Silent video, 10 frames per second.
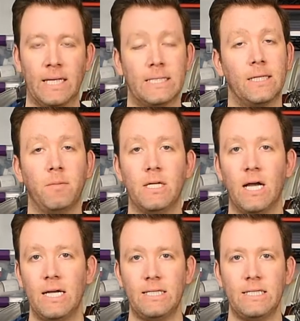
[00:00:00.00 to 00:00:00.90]
It's going to be
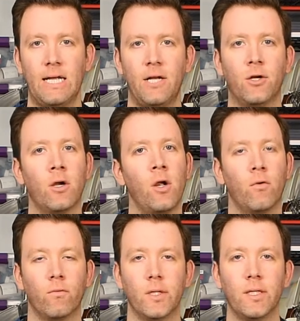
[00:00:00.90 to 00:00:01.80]
nice and tender,
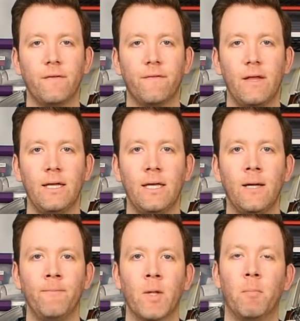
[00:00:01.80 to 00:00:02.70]
really
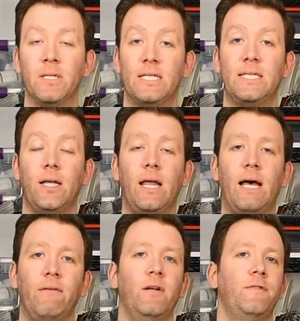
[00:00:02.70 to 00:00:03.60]
flaky, but still
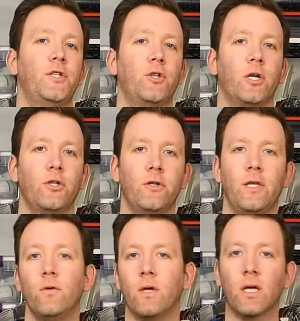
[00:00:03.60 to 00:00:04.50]
have enough structure that
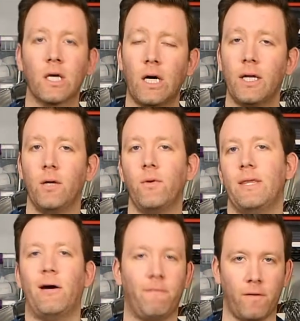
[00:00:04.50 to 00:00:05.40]
you can cut it
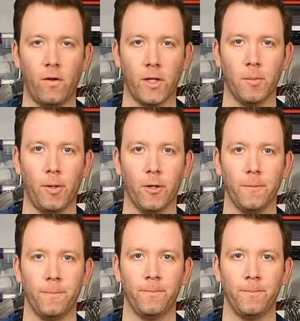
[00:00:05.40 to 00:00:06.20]
without falling apart.